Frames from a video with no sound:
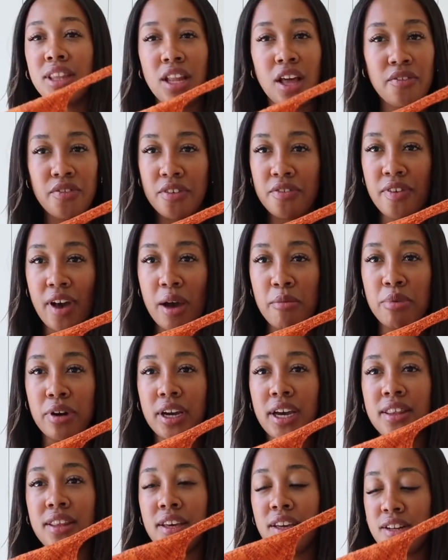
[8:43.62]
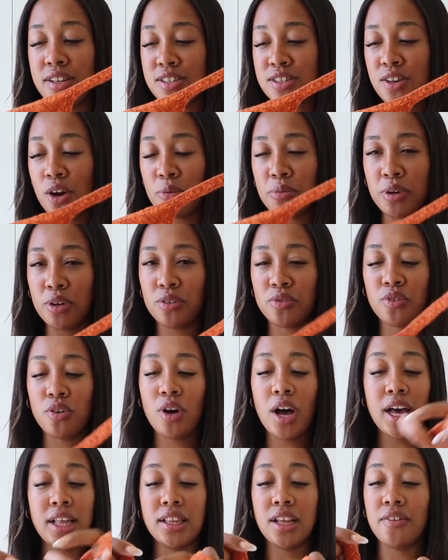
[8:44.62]
Love the fabric. I think it is so beautiful.
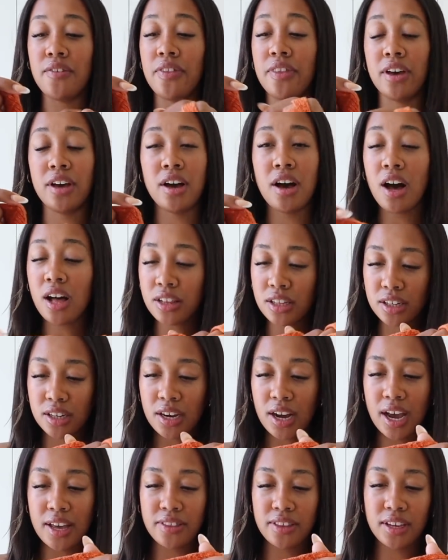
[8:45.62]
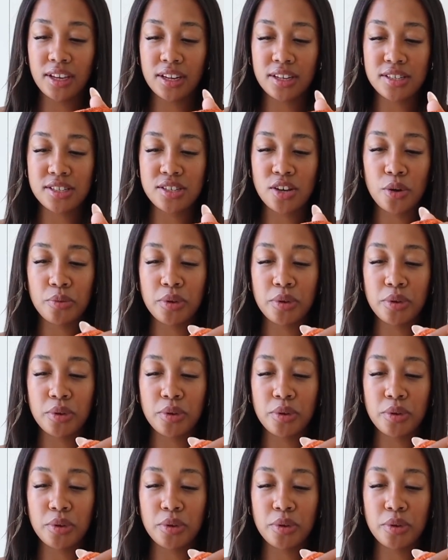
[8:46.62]
I love the color. I think it is so